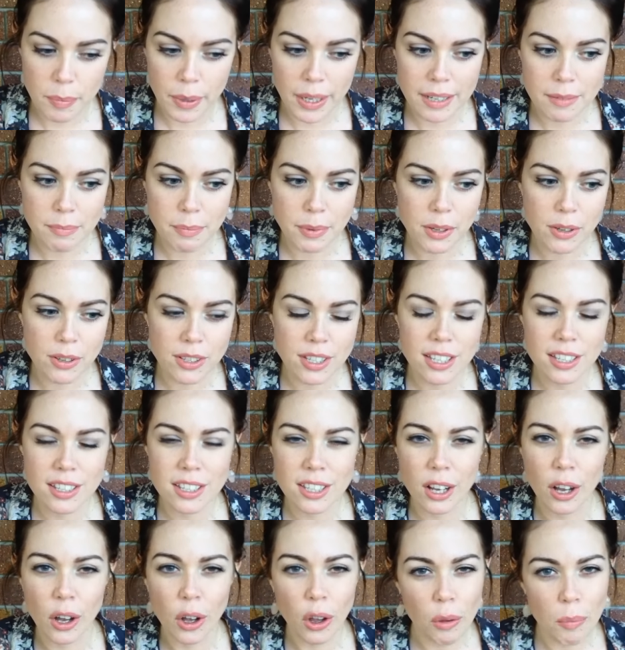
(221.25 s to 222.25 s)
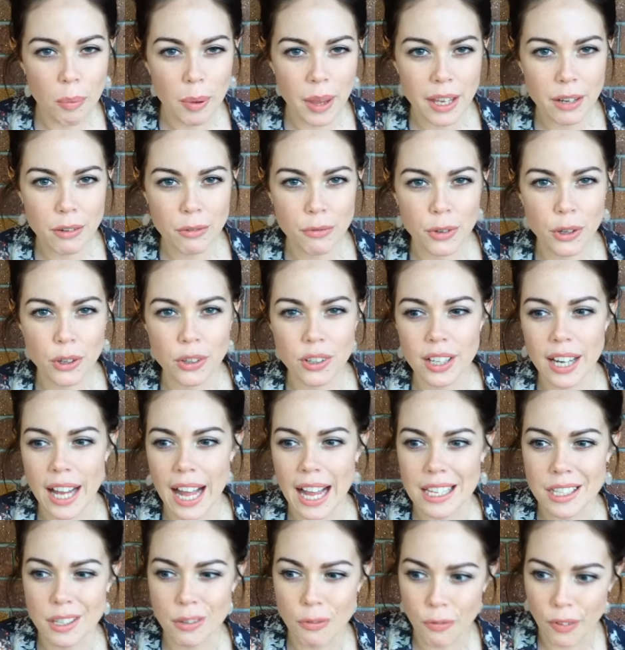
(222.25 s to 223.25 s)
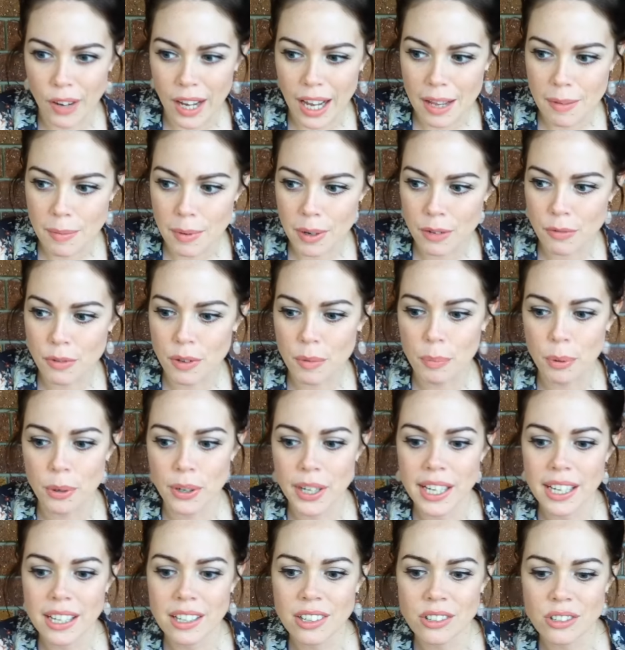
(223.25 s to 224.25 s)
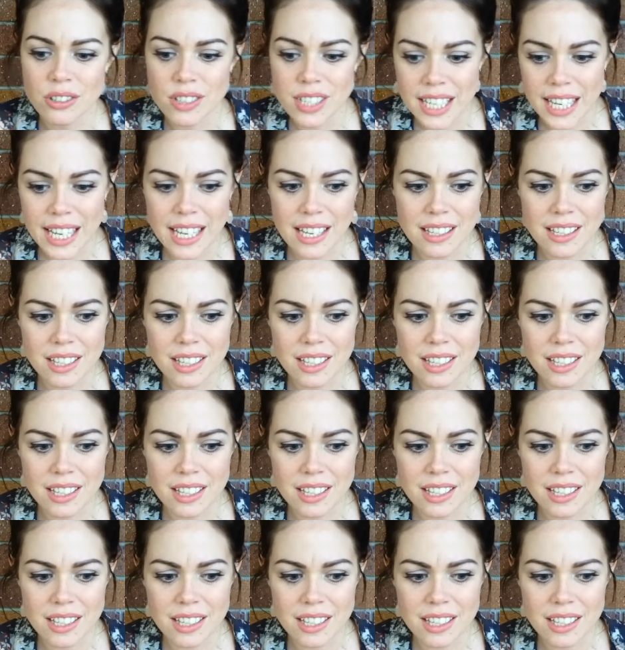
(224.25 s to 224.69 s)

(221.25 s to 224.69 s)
but because it's a whole plant food and it has fiber, if you're putting in your tea,